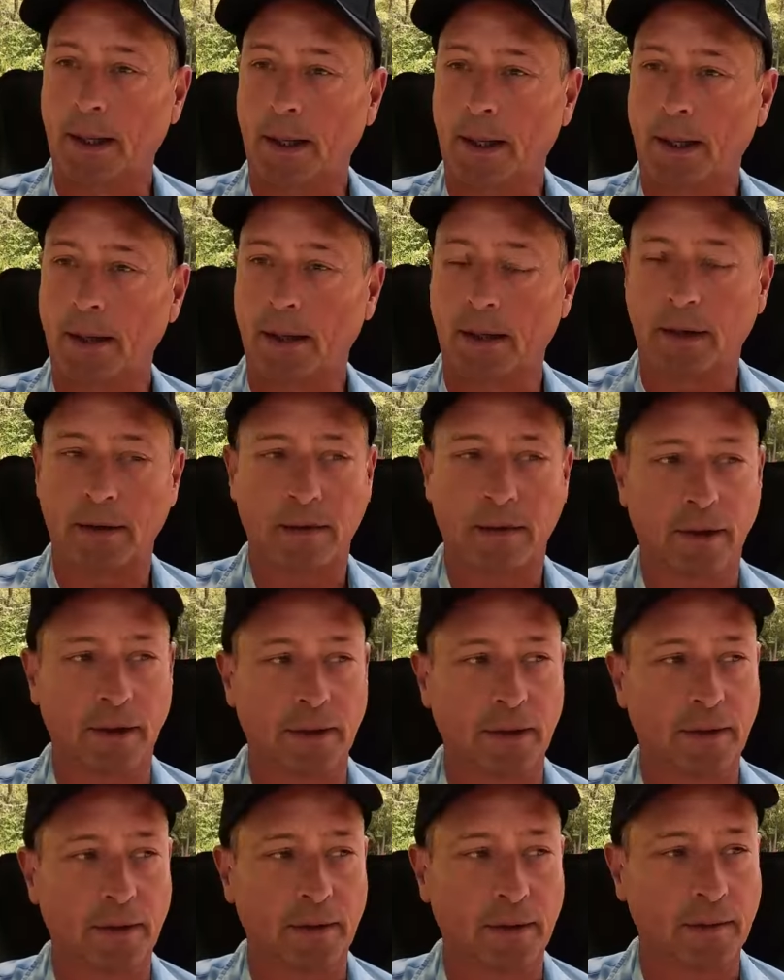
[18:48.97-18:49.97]
I, I
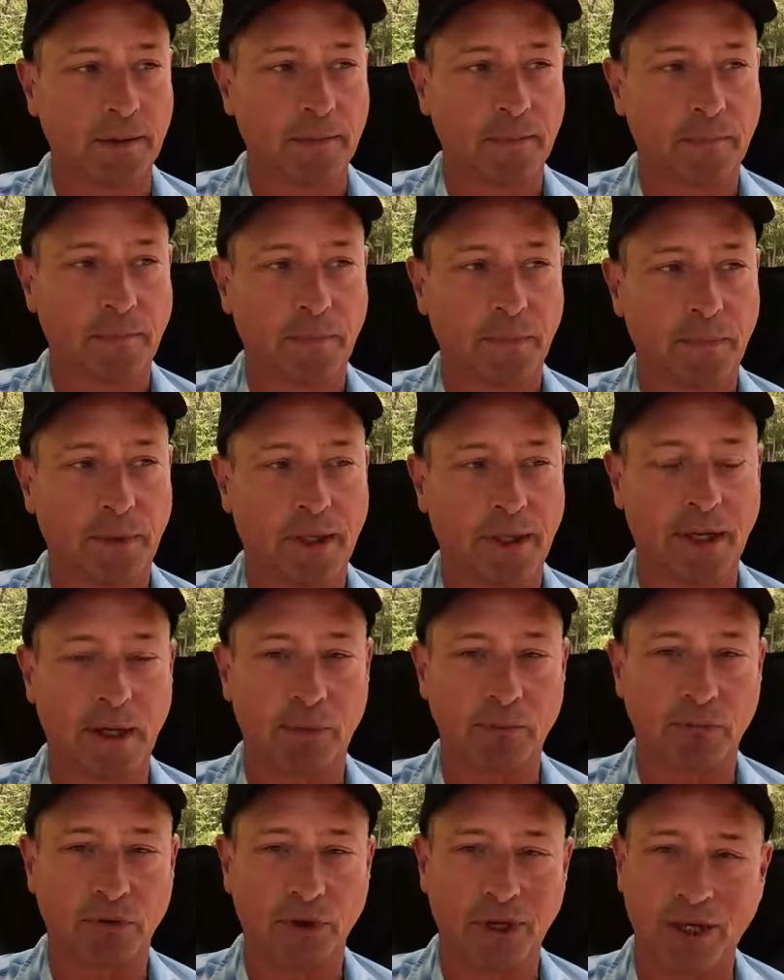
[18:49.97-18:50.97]
think the, the
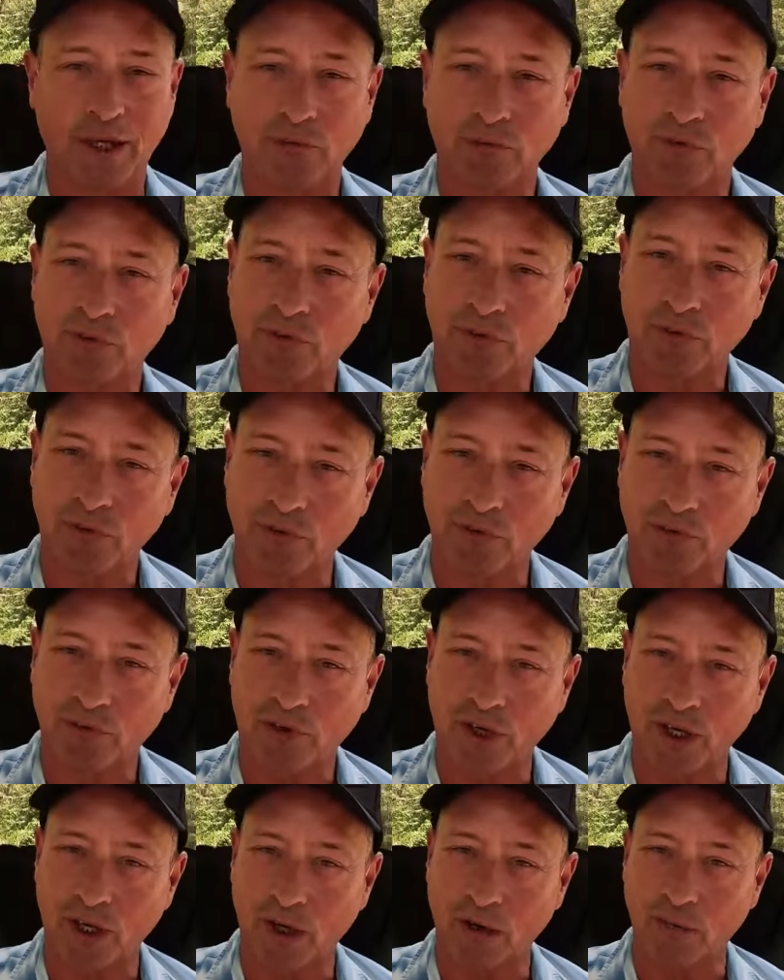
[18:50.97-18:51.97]
campsites could
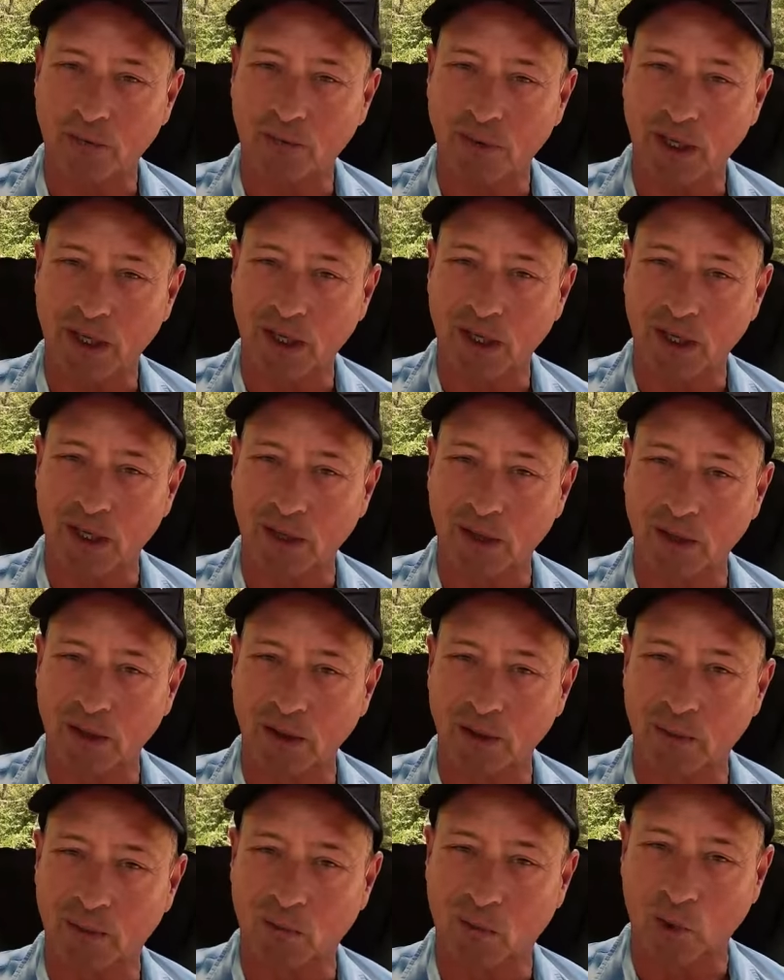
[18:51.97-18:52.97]
stand to be a
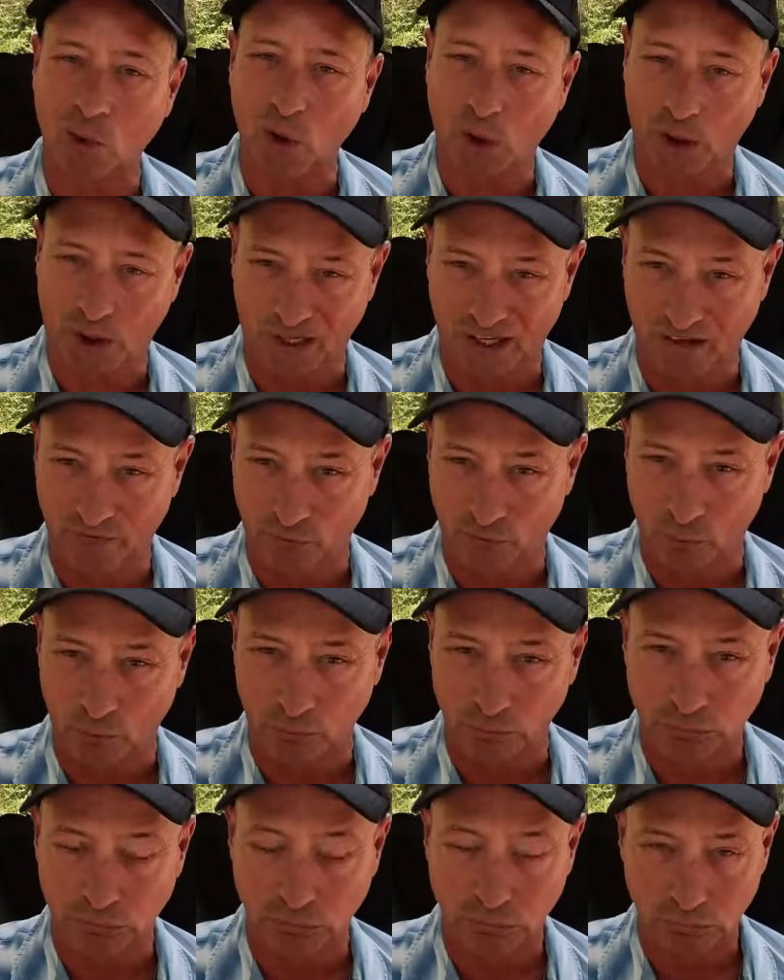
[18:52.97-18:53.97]
little more
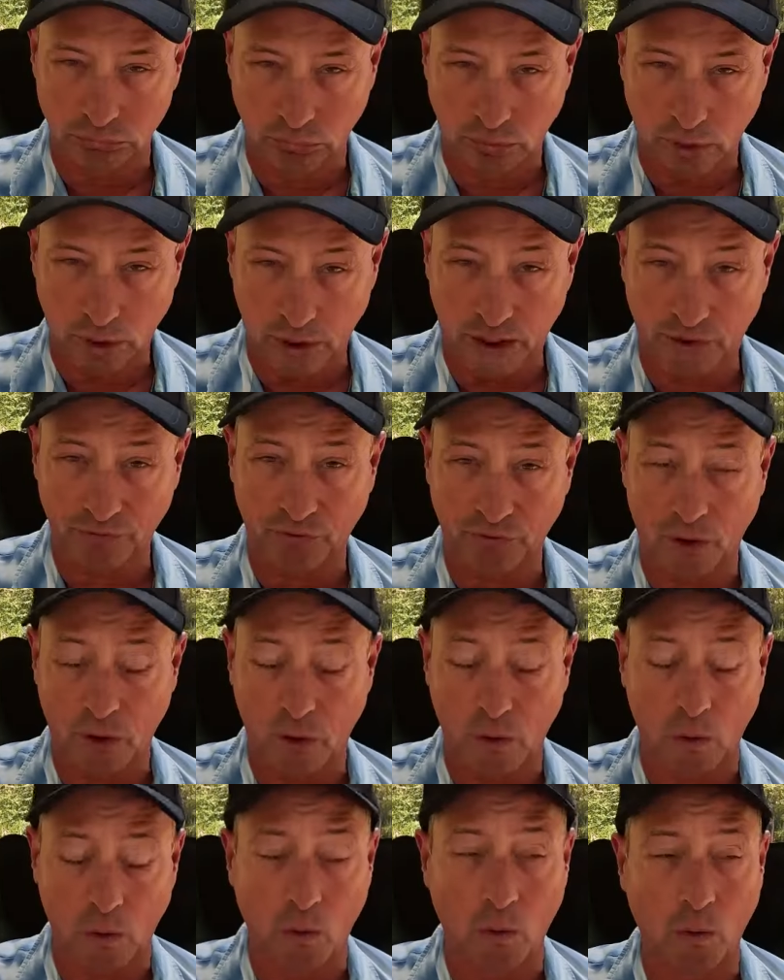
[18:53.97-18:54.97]
level as a
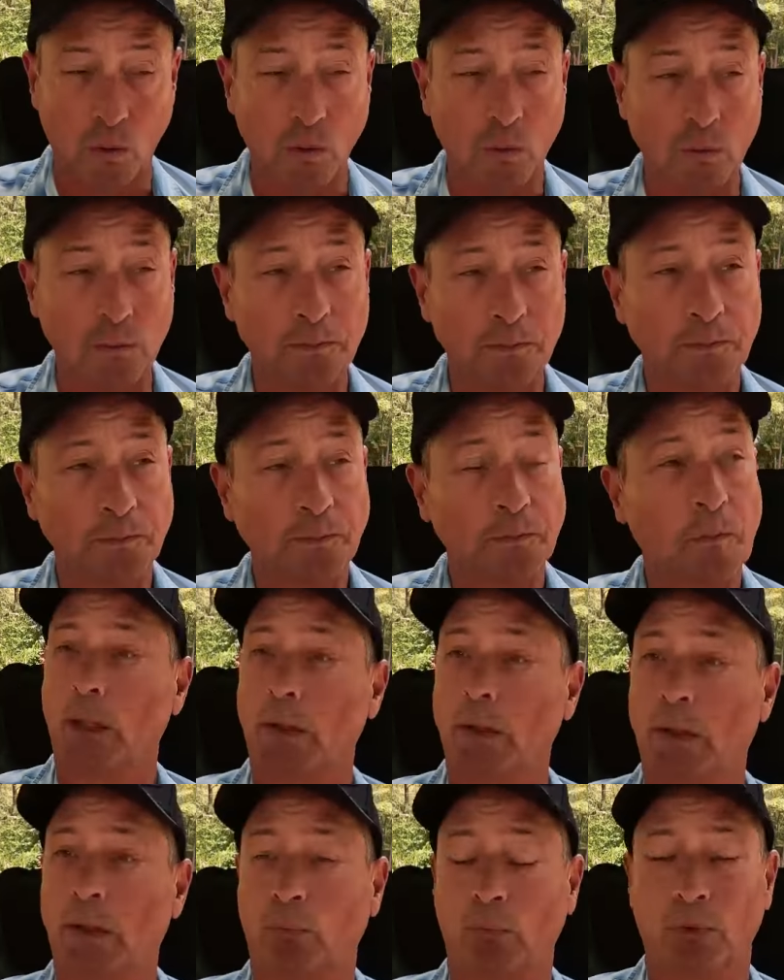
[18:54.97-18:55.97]
whole.
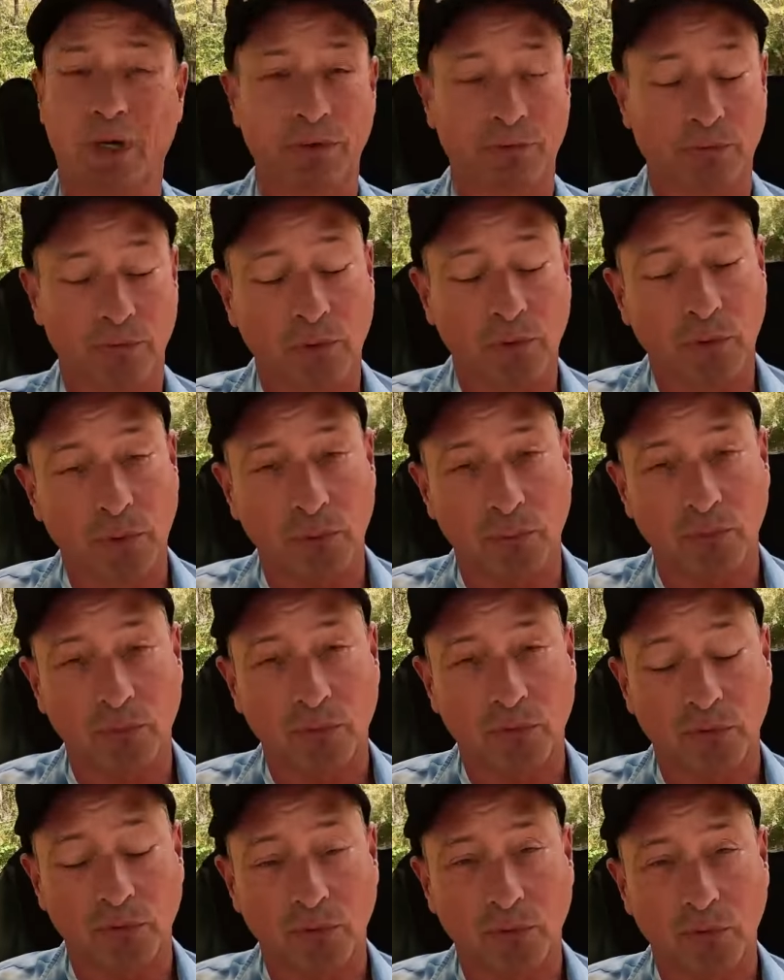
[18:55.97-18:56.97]
The
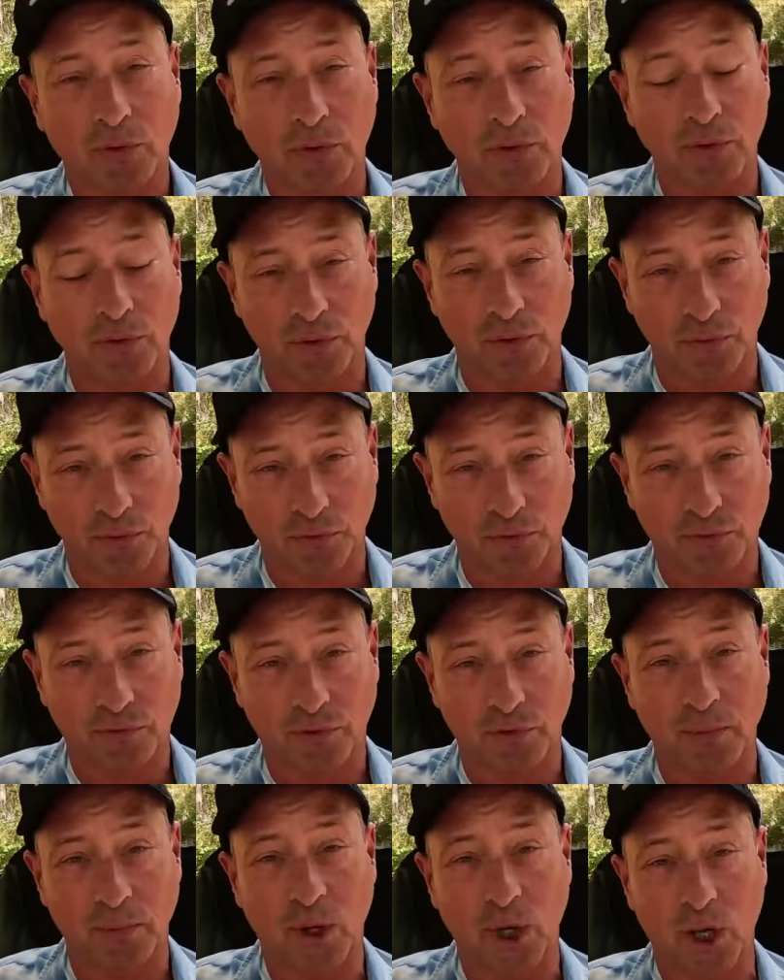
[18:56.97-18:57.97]
restrooms could use
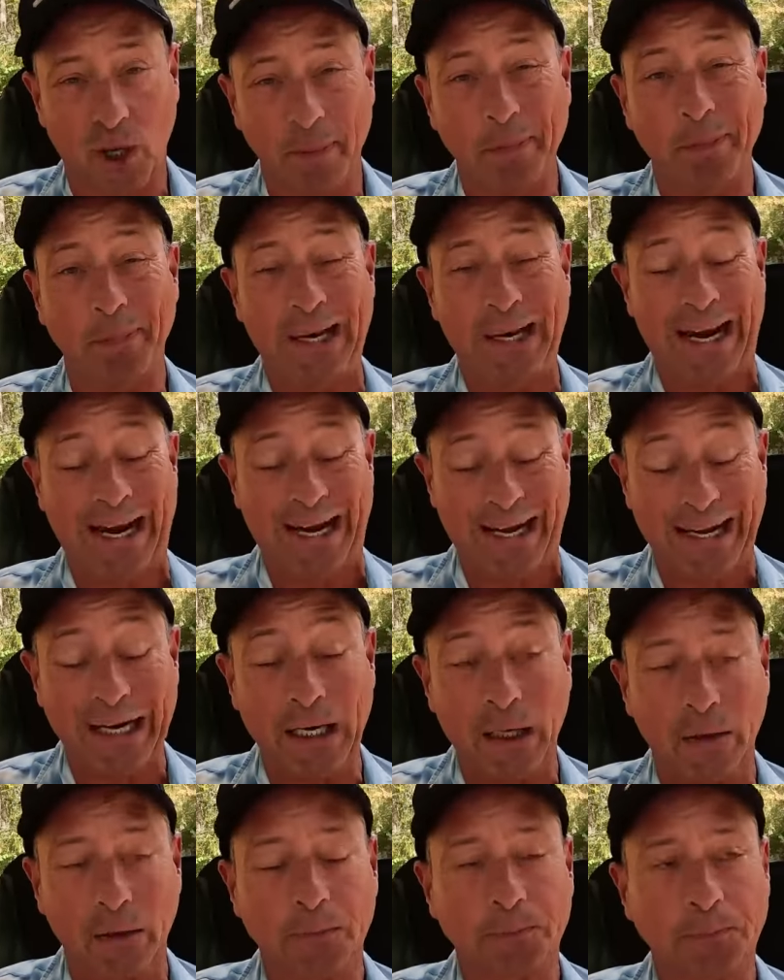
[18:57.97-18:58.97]
some
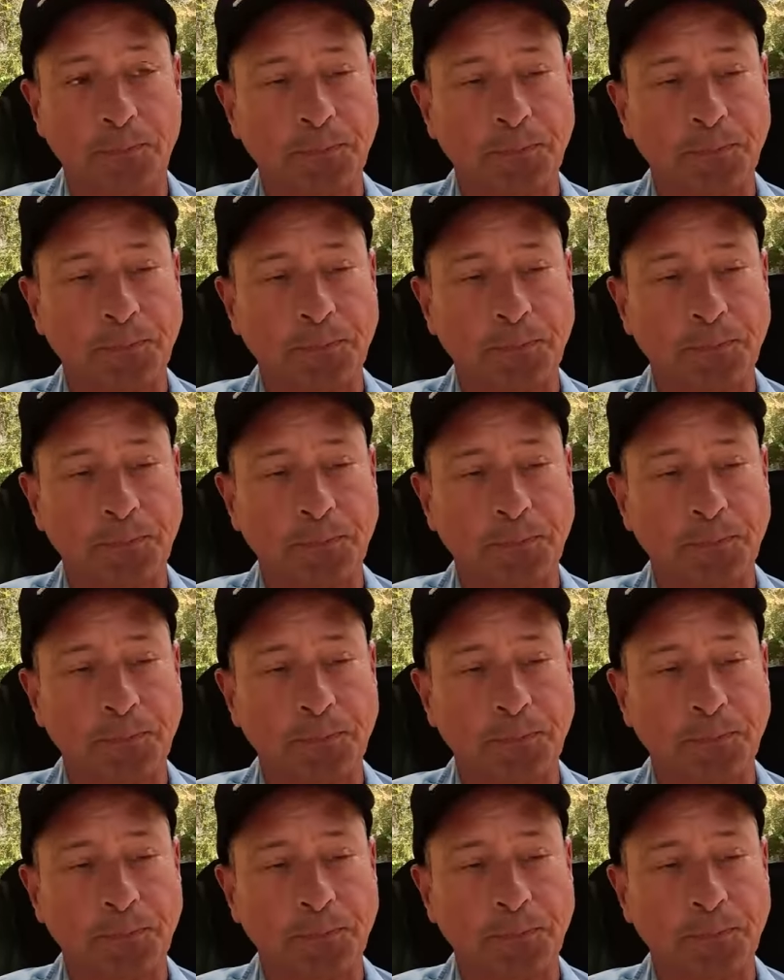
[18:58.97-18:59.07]
updating